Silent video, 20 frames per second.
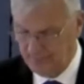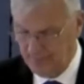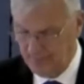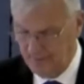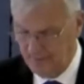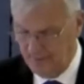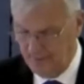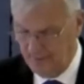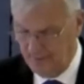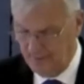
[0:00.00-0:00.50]

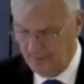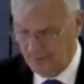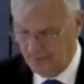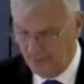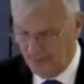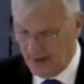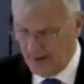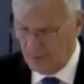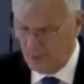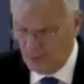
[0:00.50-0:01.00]
The
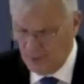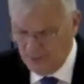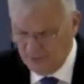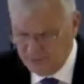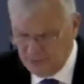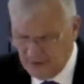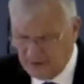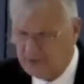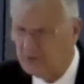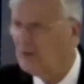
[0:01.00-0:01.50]
Bible
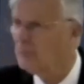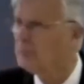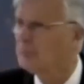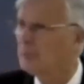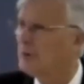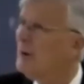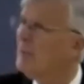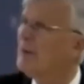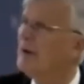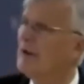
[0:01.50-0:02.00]
reflected
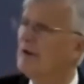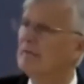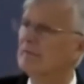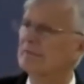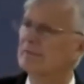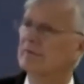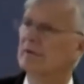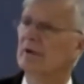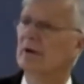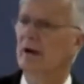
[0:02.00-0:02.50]
primitive,
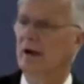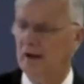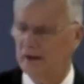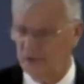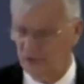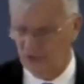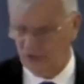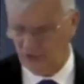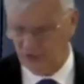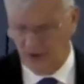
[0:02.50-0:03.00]

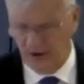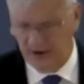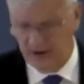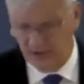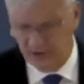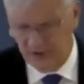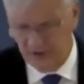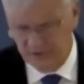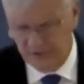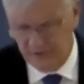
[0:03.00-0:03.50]

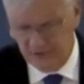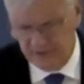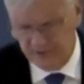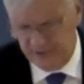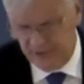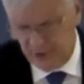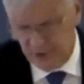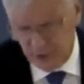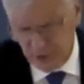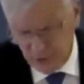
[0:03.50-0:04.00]
unscientific
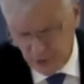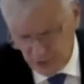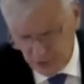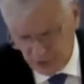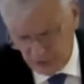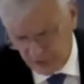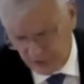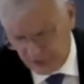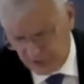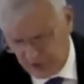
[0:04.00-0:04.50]
views of the
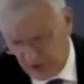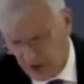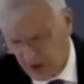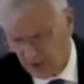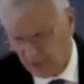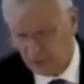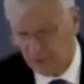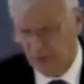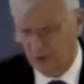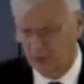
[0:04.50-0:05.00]

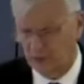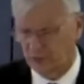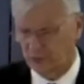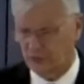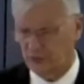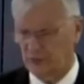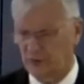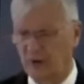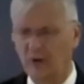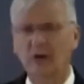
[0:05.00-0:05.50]
cosmos,
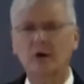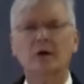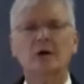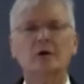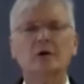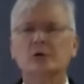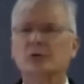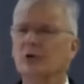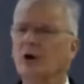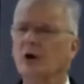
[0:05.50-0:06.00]

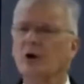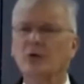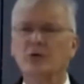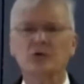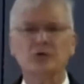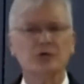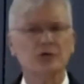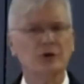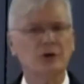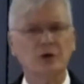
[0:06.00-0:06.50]
gross
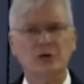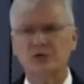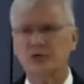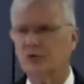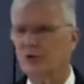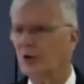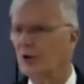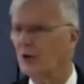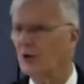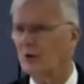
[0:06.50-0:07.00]

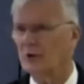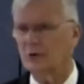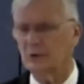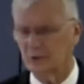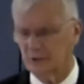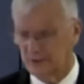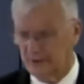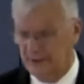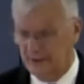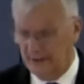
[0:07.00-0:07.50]
historical
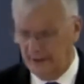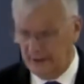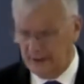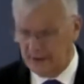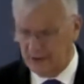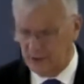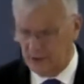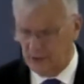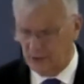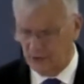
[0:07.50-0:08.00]

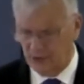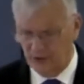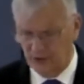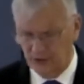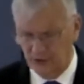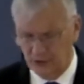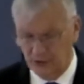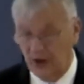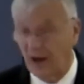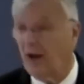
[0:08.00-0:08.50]
inaccuracies,
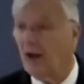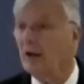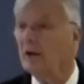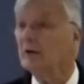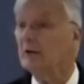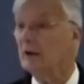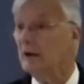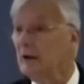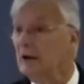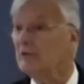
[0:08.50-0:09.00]
and
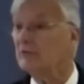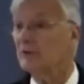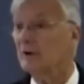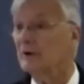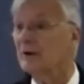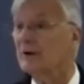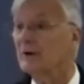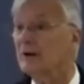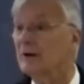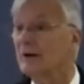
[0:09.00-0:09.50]
even
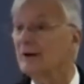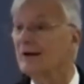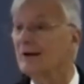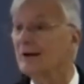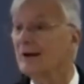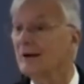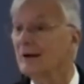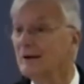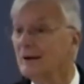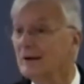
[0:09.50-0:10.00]

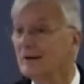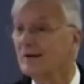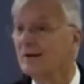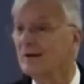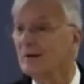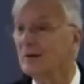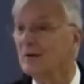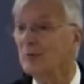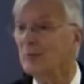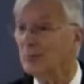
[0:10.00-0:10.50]

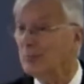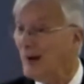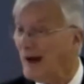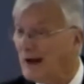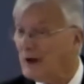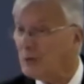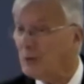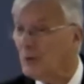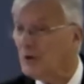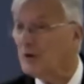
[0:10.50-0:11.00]

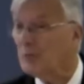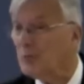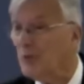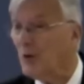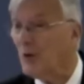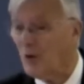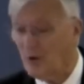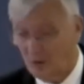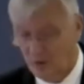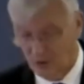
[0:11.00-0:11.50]
backward
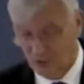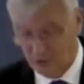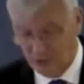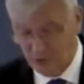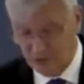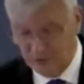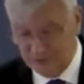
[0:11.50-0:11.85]
morals.